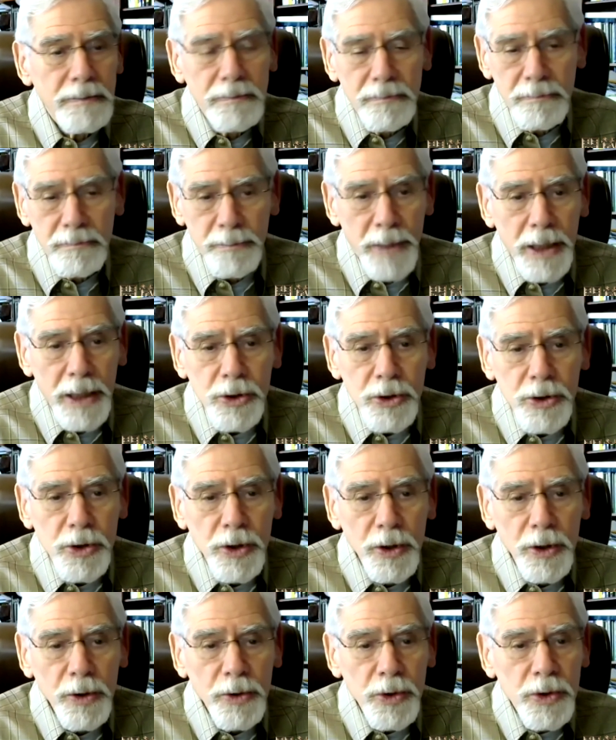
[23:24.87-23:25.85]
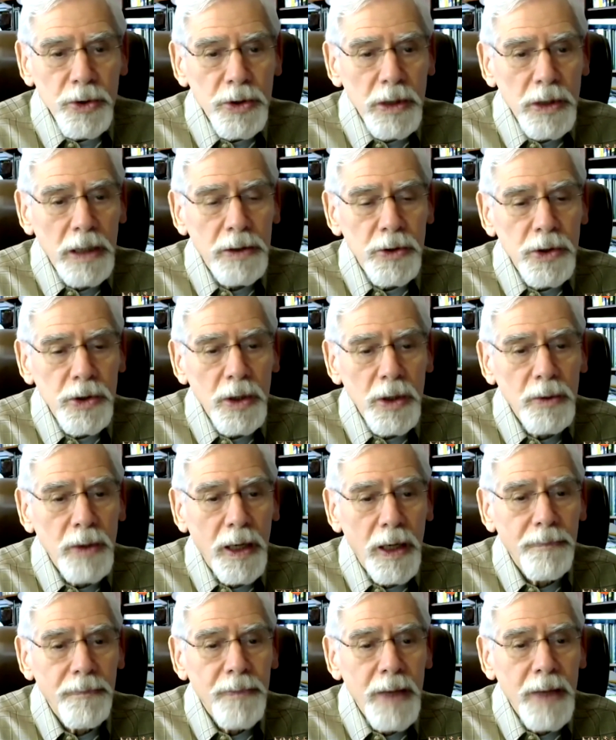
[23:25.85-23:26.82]
mixed use, and so
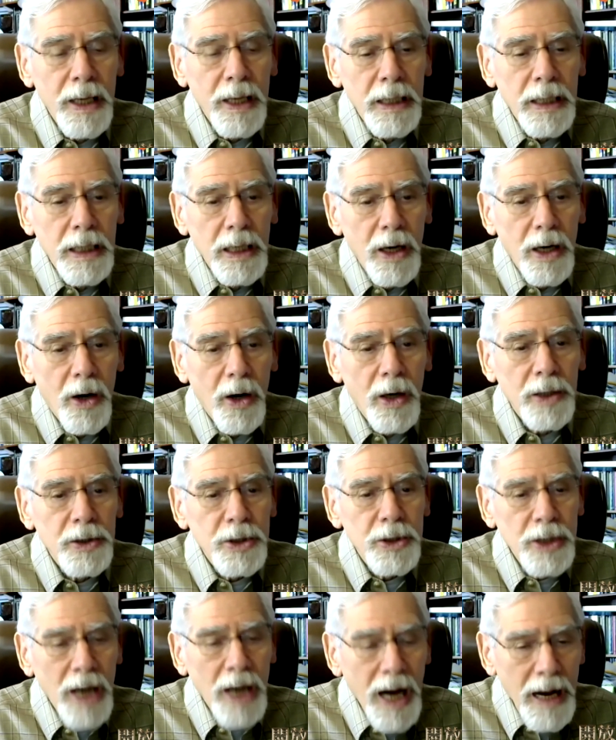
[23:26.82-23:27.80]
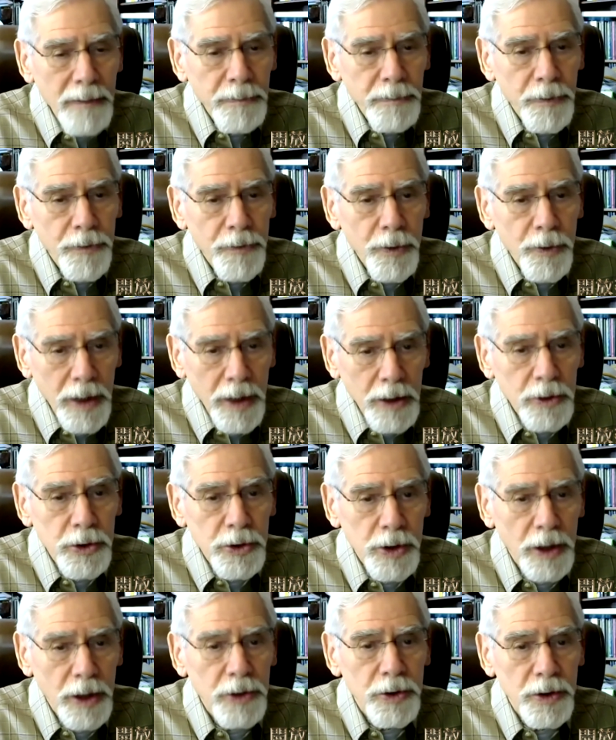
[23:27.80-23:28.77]
on top of the rail
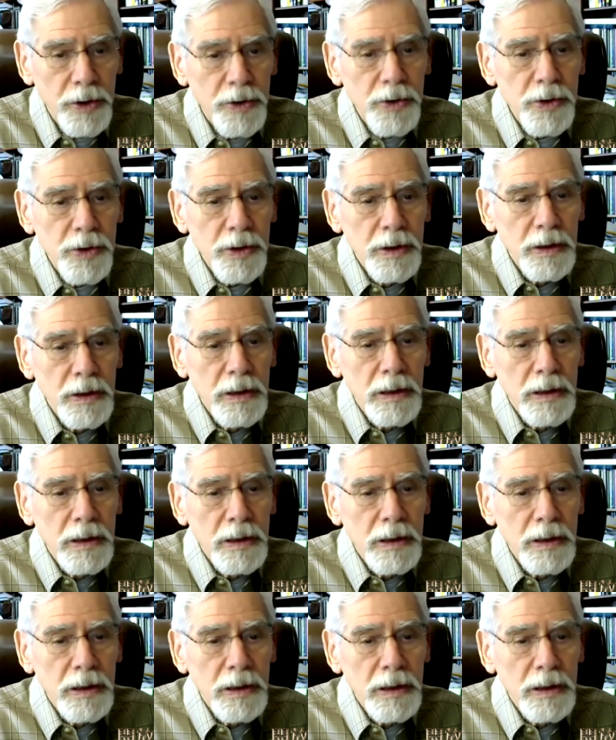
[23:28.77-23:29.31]
stations,